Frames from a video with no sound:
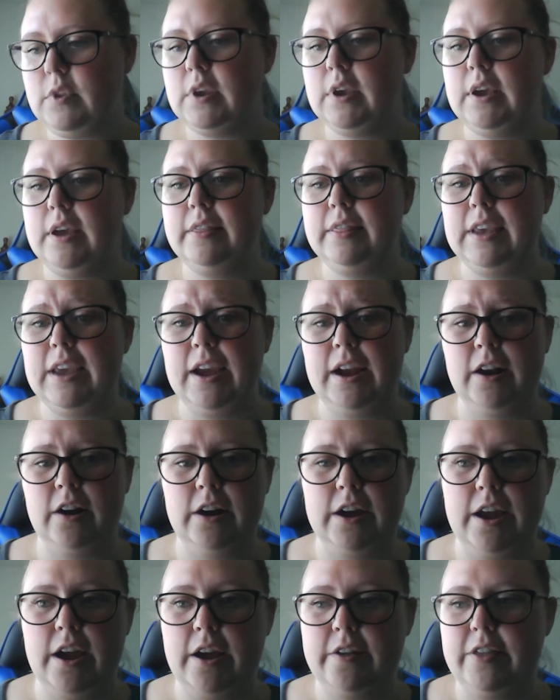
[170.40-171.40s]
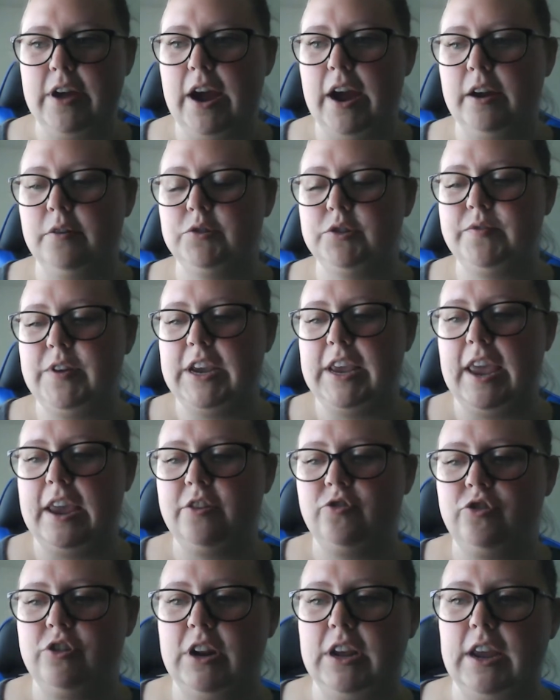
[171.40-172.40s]
area that I was
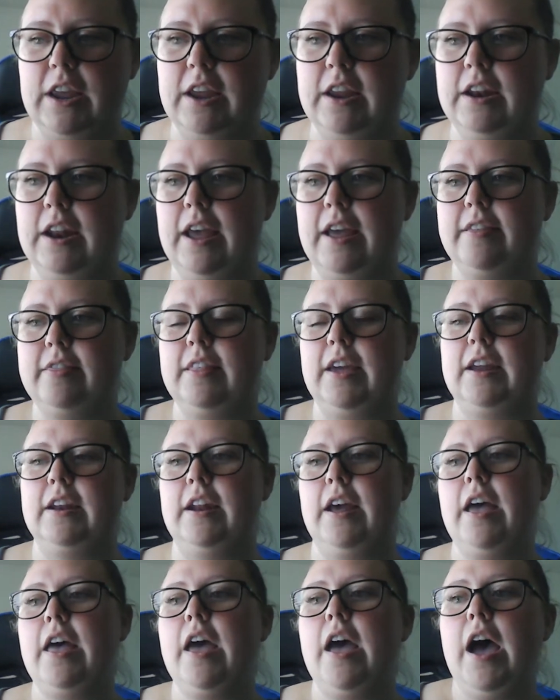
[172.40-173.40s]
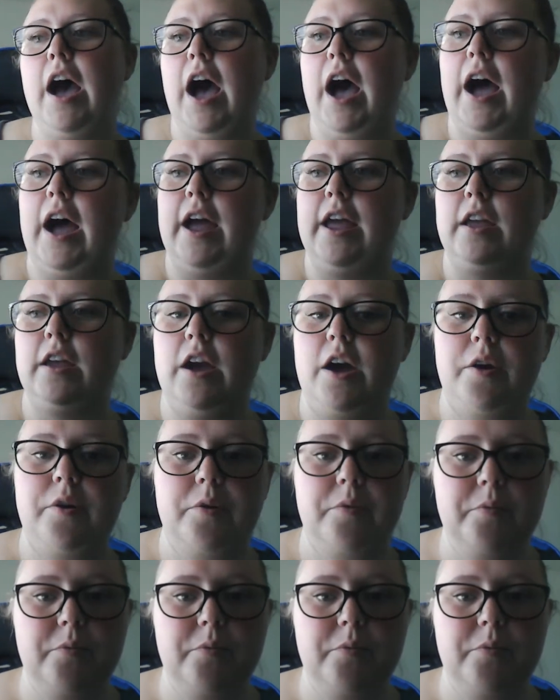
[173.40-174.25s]
vacationing in, and then I